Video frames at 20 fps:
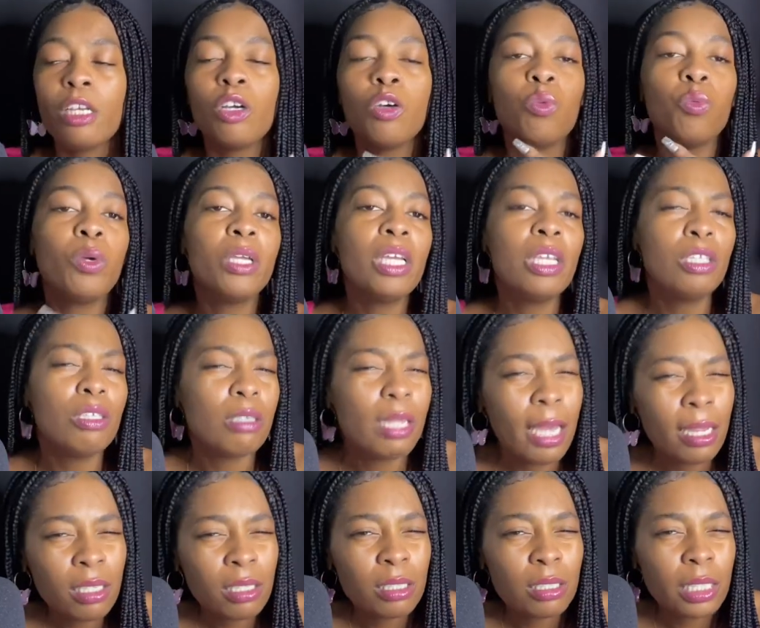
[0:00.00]
we're
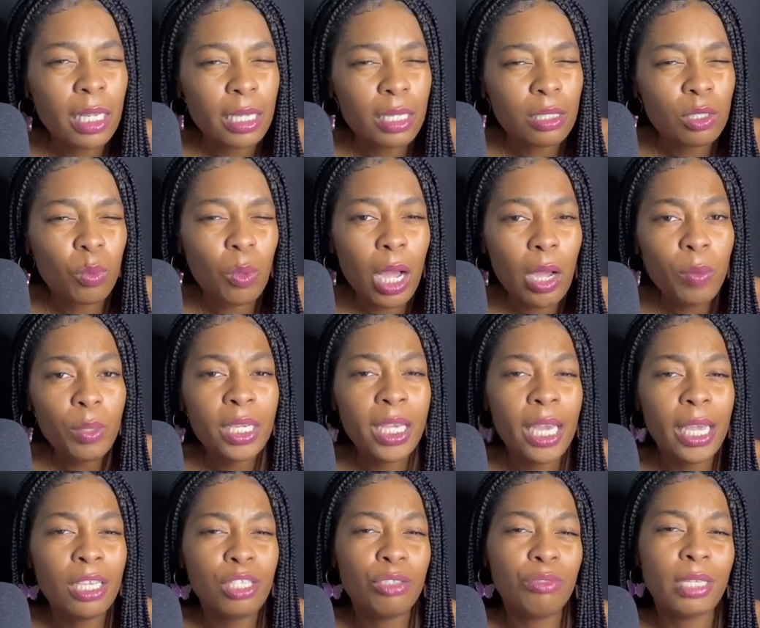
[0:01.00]
United States. why we
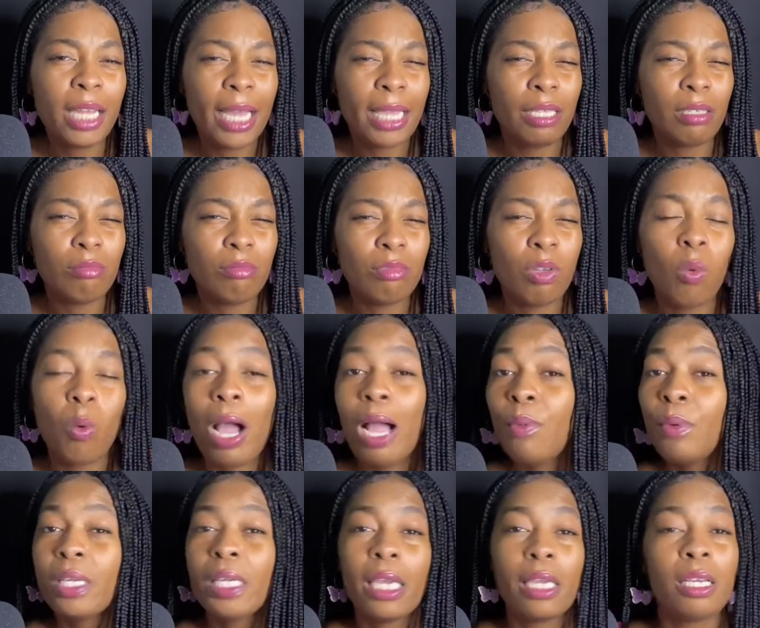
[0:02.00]
can't unite? Why
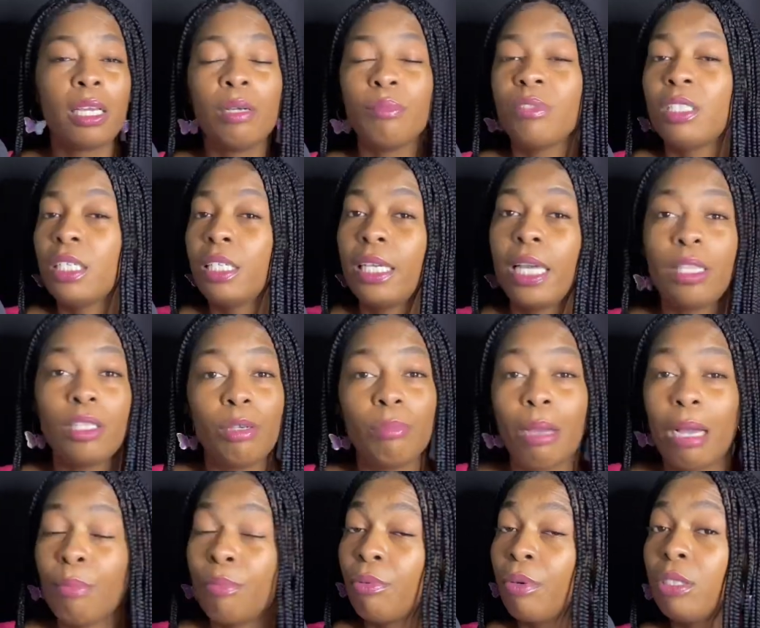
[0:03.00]
we can't come together,
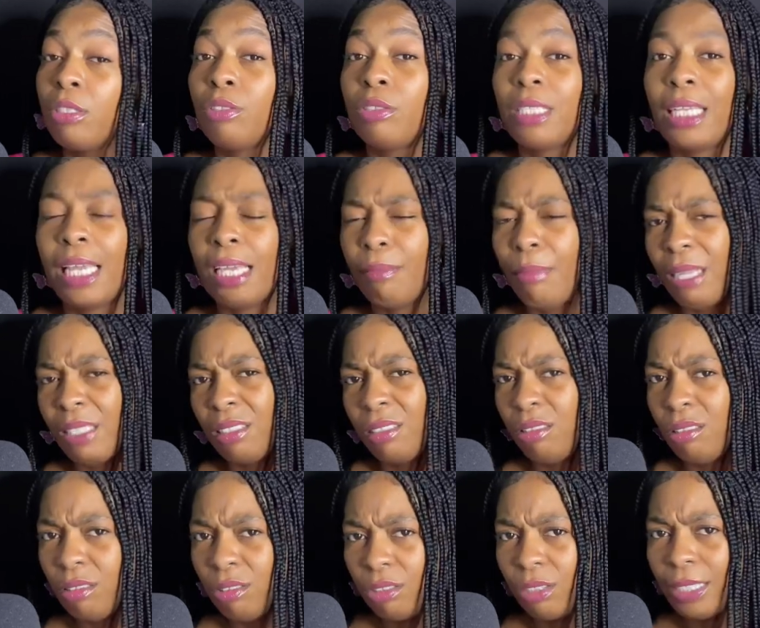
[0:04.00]
my brothers and my
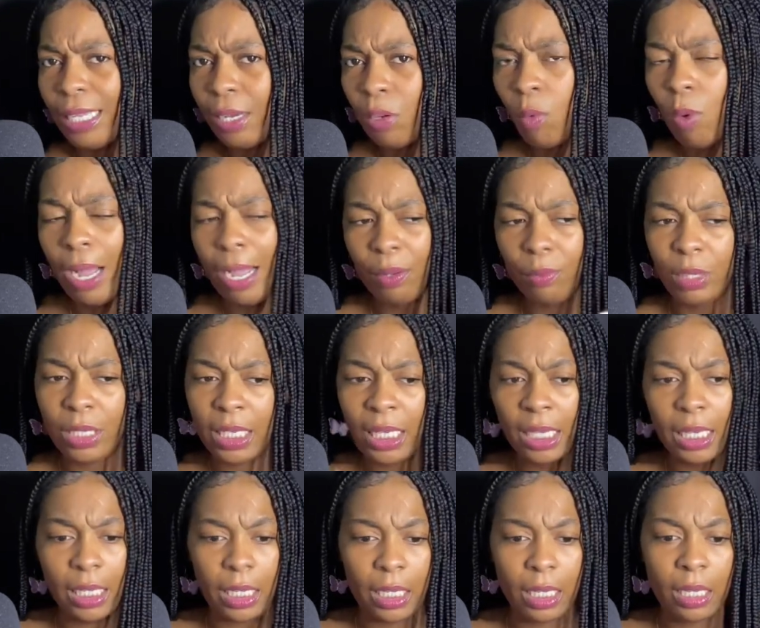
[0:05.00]
sisters? Like why we
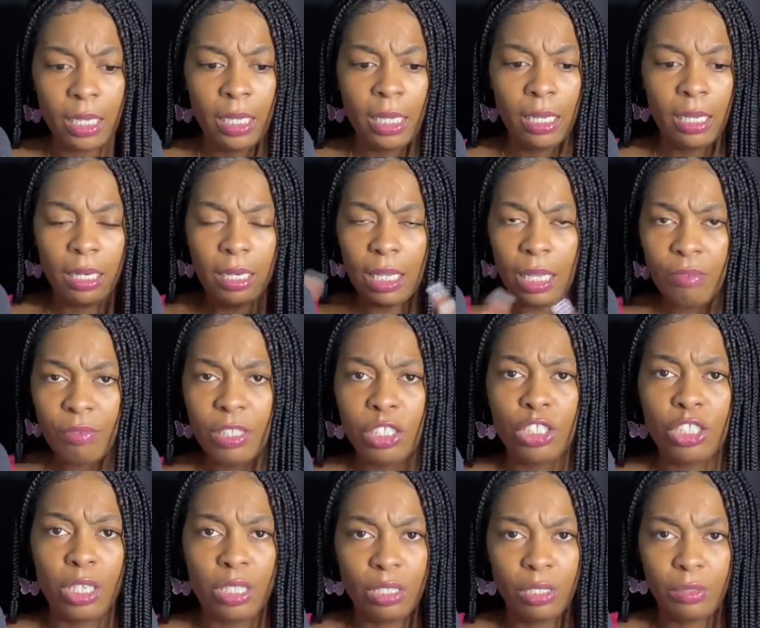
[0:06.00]
can't love
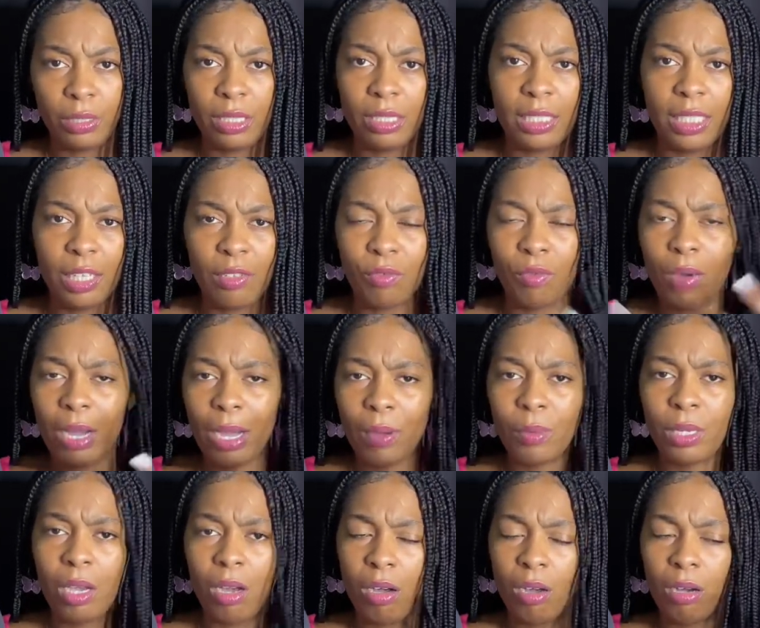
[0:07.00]
each other and stuff? Why
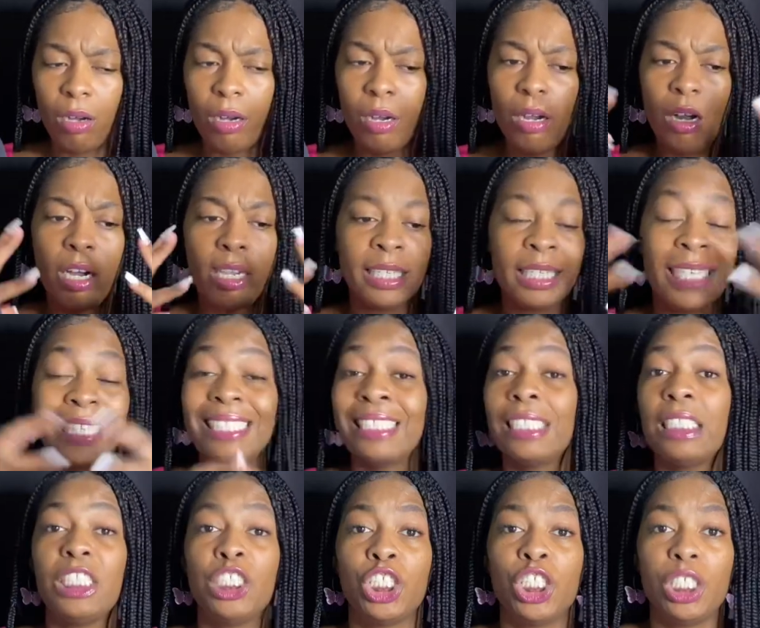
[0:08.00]
we are
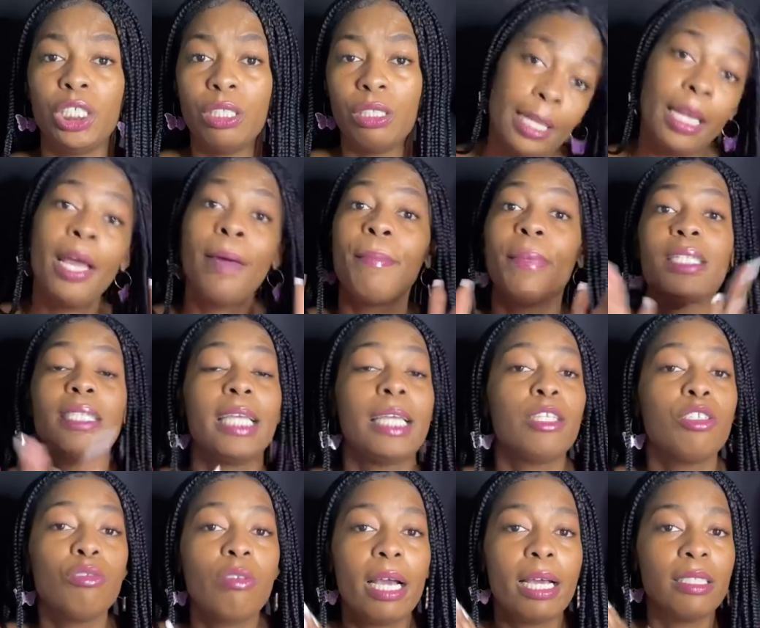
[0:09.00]
against each other? But
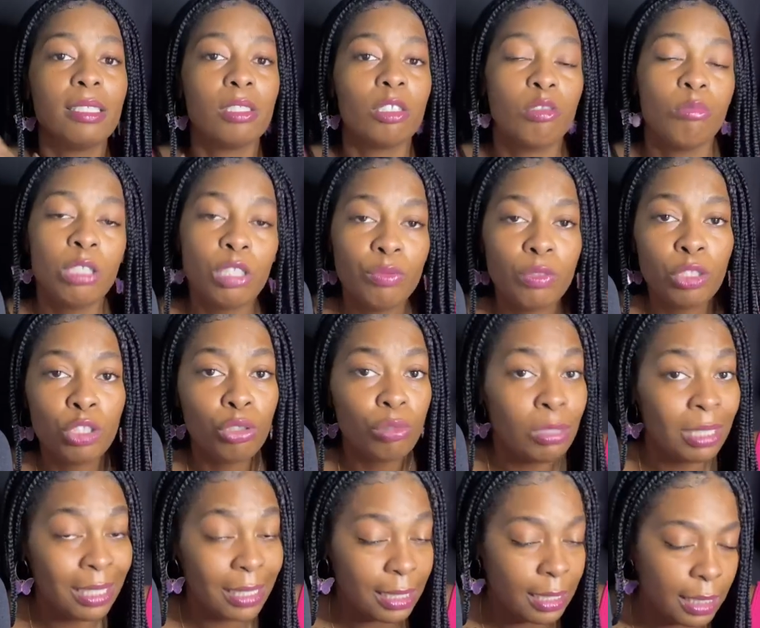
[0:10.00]
thank you guys so much for
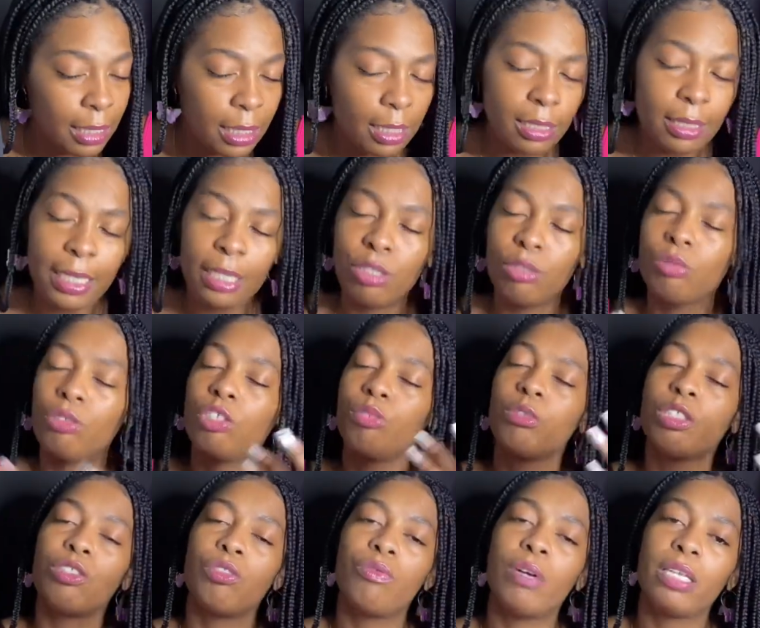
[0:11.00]
tuning in. Thank you so
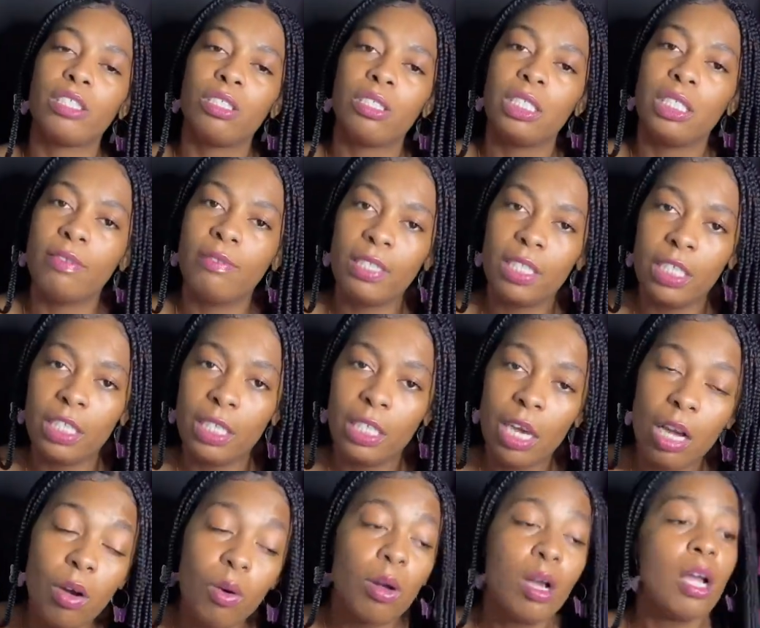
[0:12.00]
much for watching this
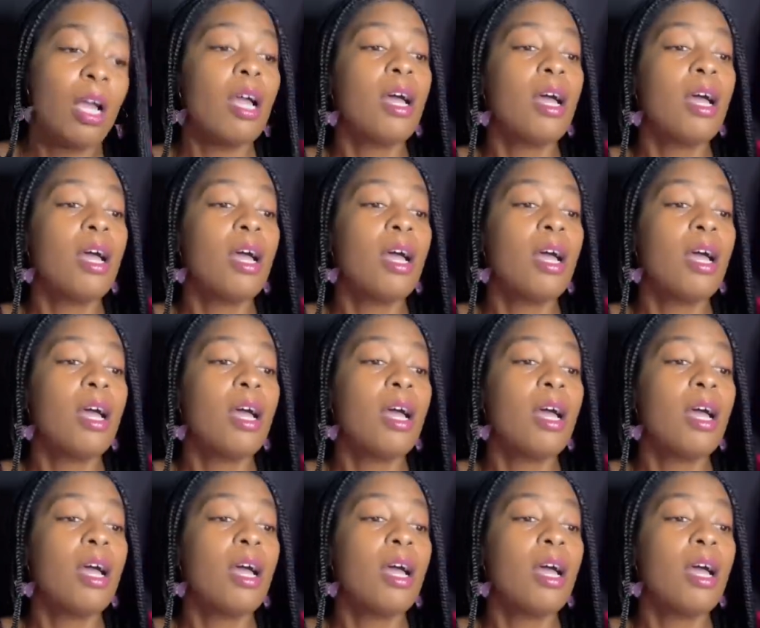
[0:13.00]
video.